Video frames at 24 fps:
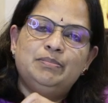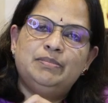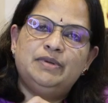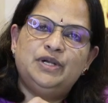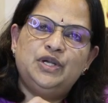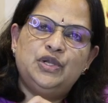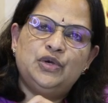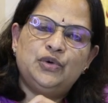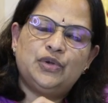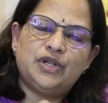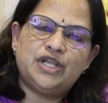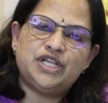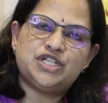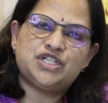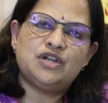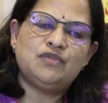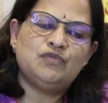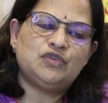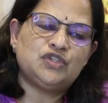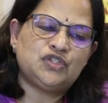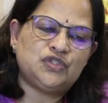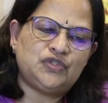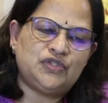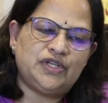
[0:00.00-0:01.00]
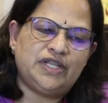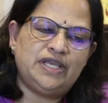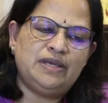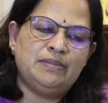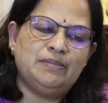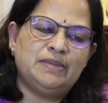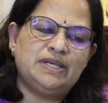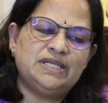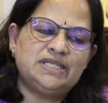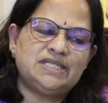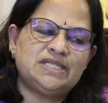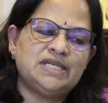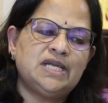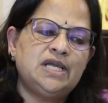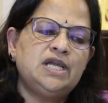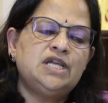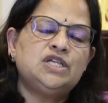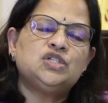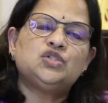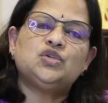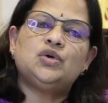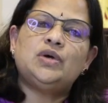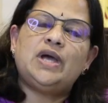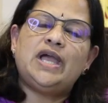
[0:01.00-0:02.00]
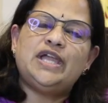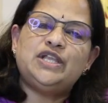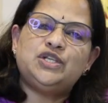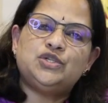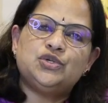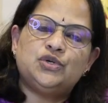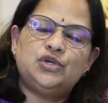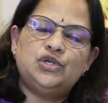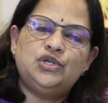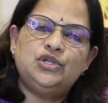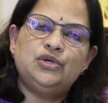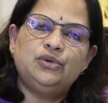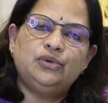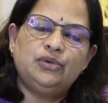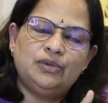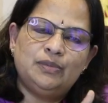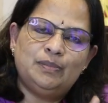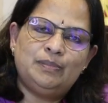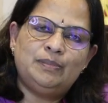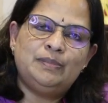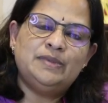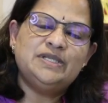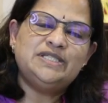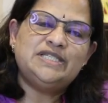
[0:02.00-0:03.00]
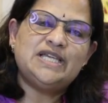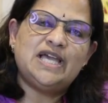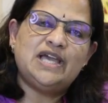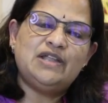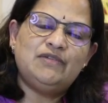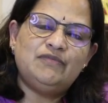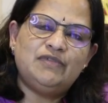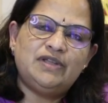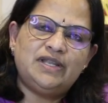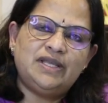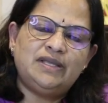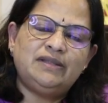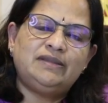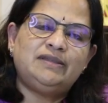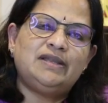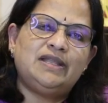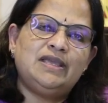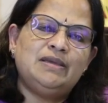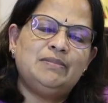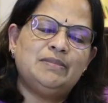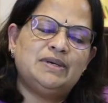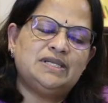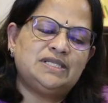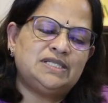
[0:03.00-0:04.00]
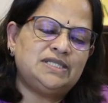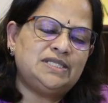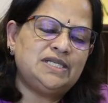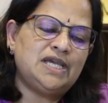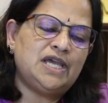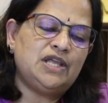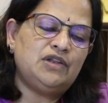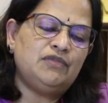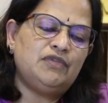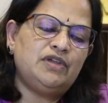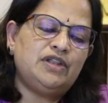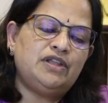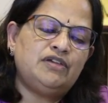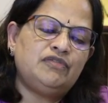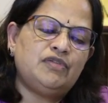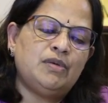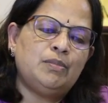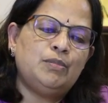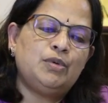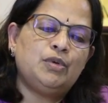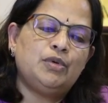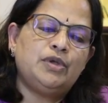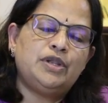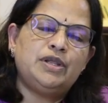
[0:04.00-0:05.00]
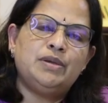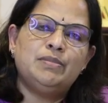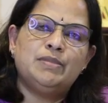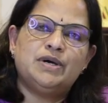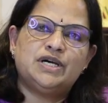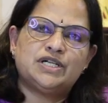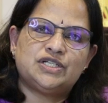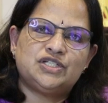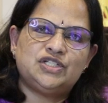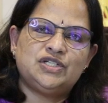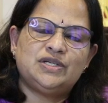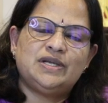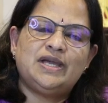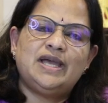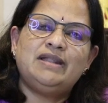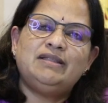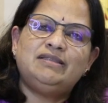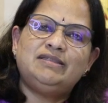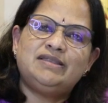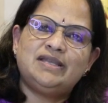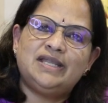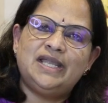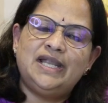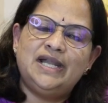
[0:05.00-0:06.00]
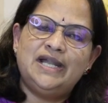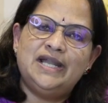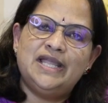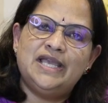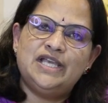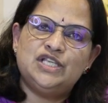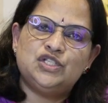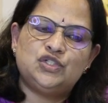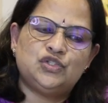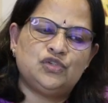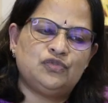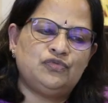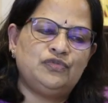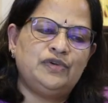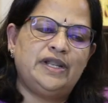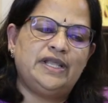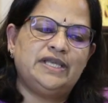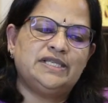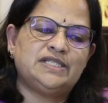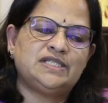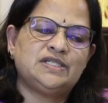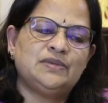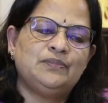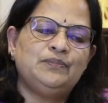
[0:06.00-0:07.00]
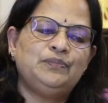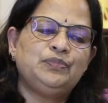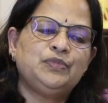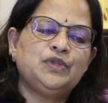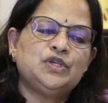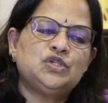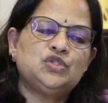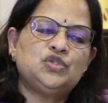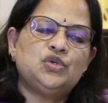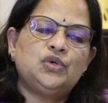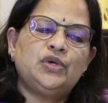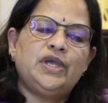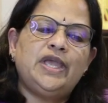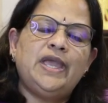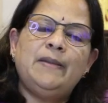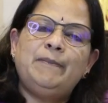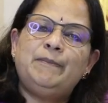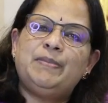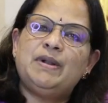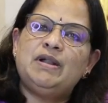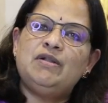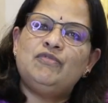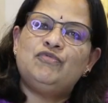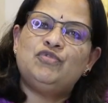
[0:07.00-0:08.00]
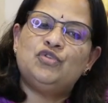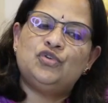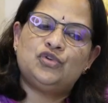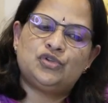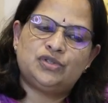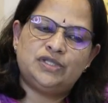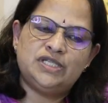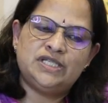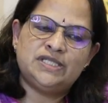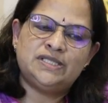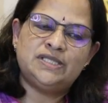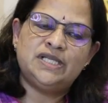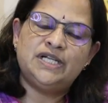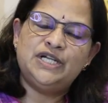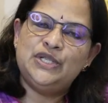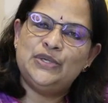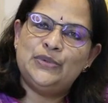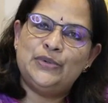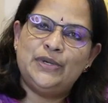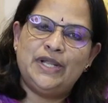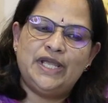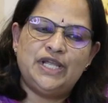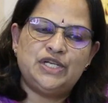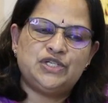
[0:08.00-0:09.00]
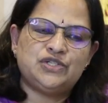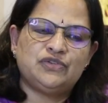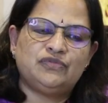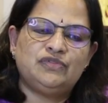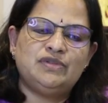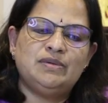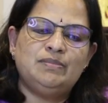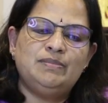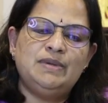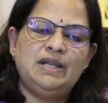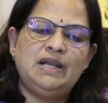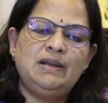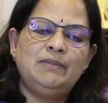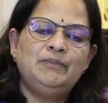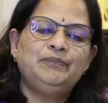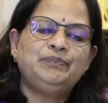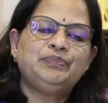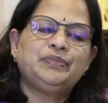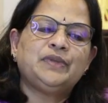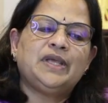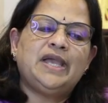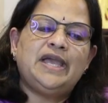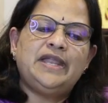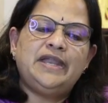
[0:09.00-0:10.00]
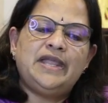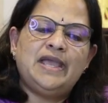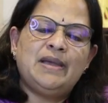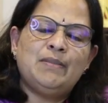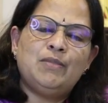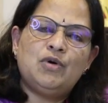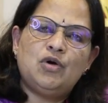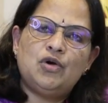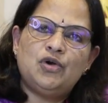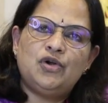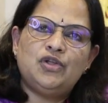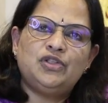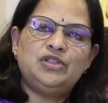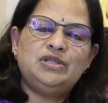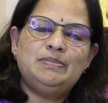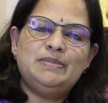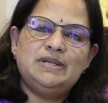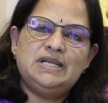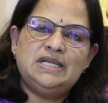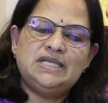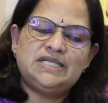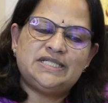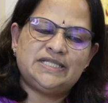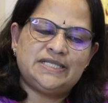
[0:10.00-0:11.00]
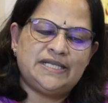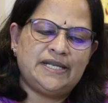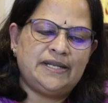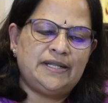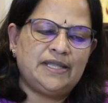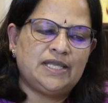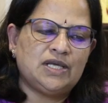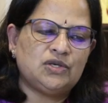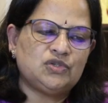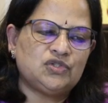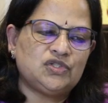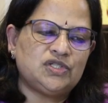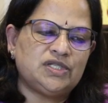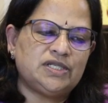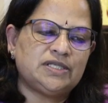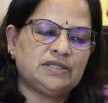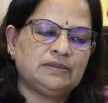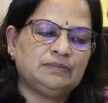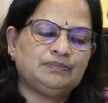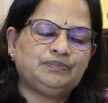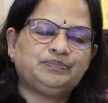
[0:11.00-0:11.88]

Duration was 3 months. So I told you January 3 months, January, February, March, and 3 days of grace. So April 4th is the due date of the bill and amount of the bill is 10,000.